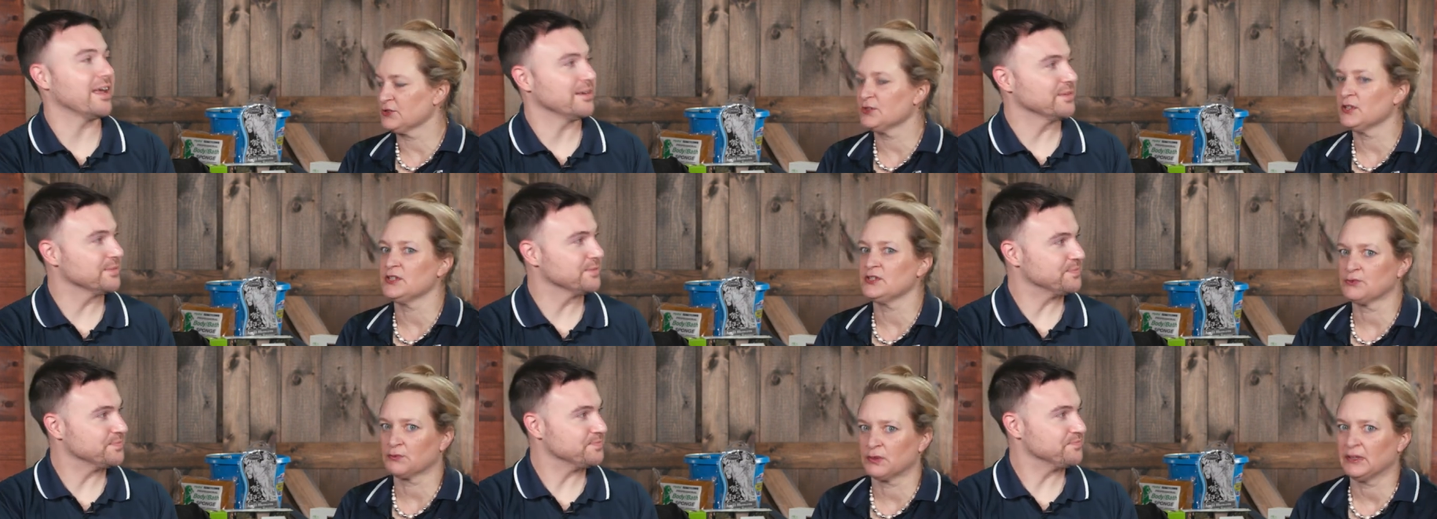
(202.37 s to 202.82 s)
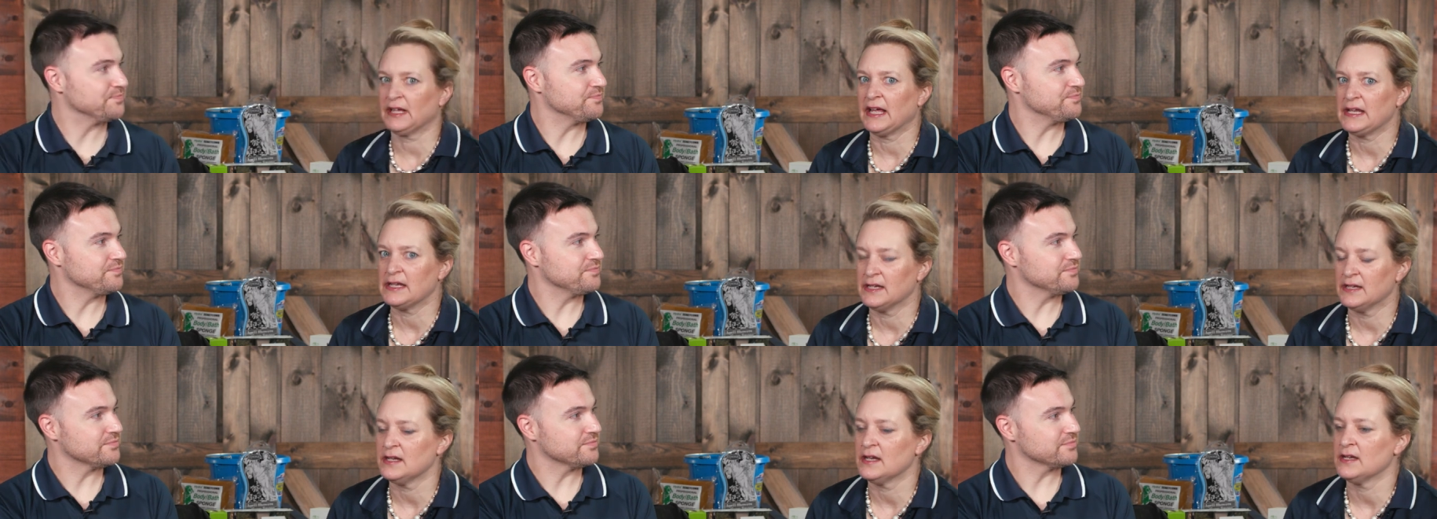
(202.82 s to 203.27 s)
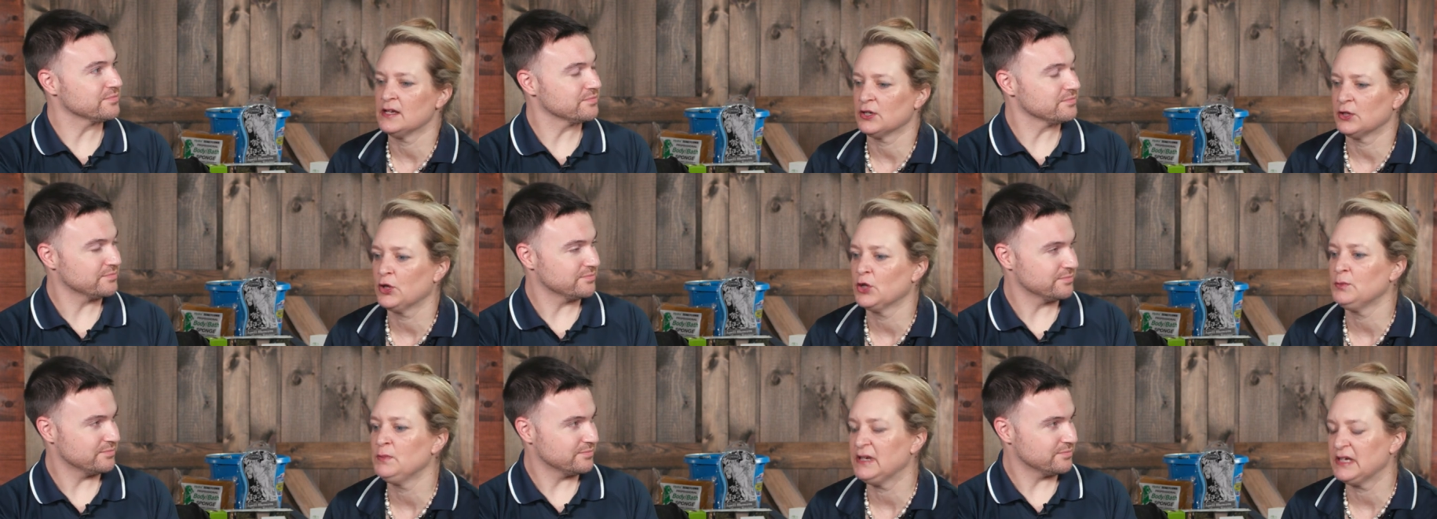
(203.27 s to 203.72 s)
Speaker 1: It's related, and it
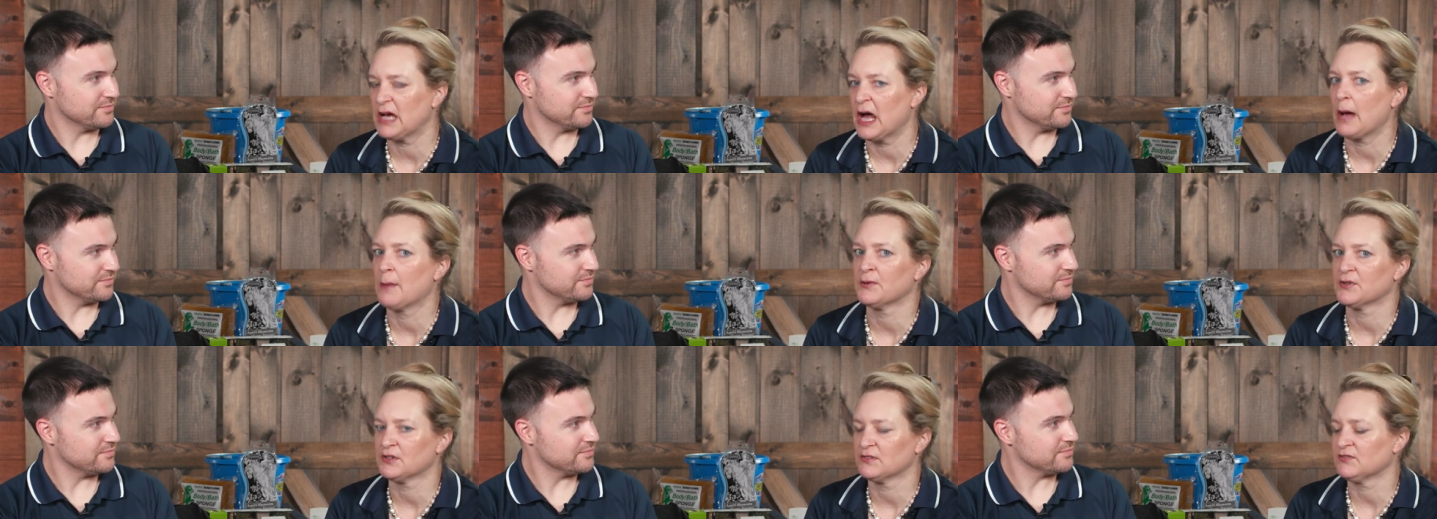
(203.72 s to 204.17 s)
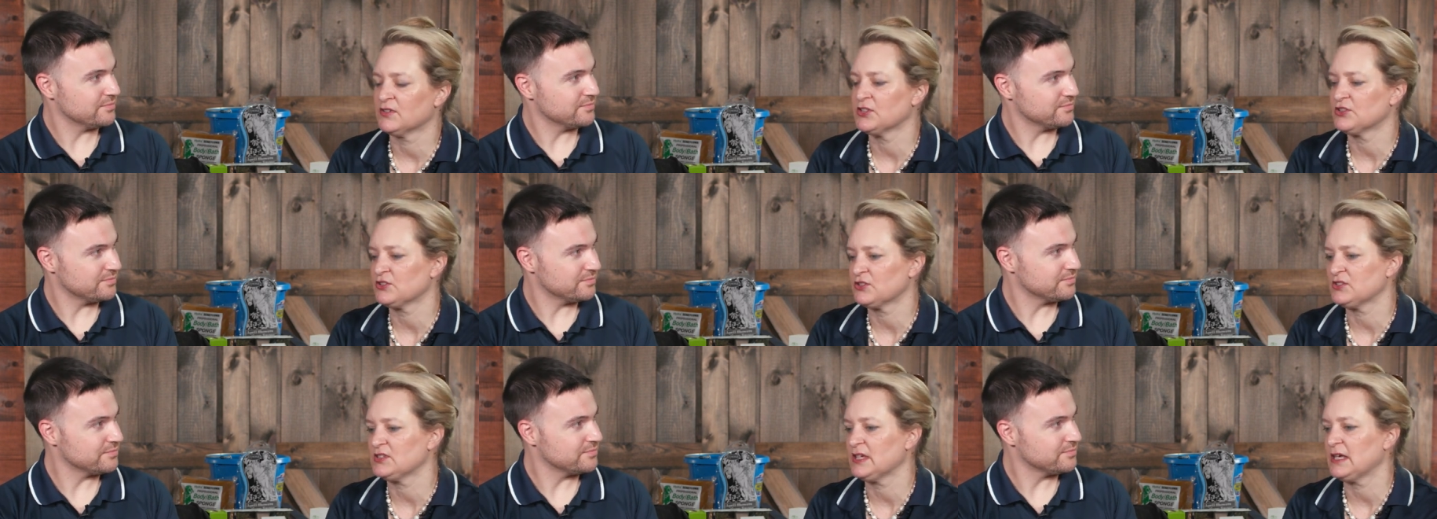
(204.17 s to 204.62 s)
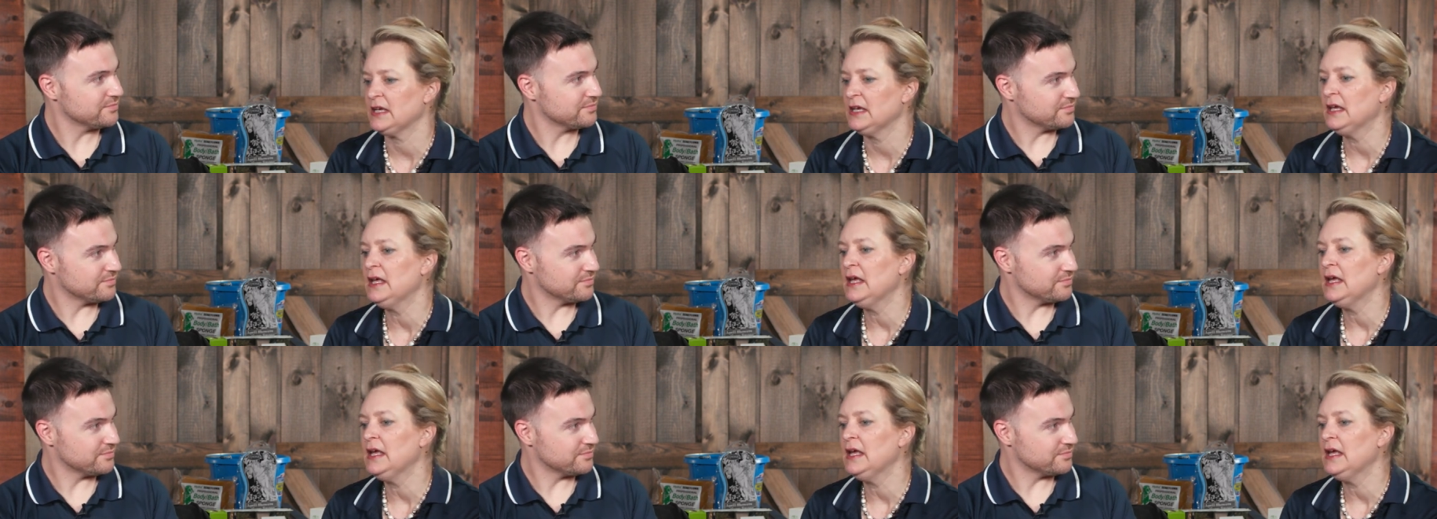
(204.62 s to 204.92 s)
could be copper deficiency.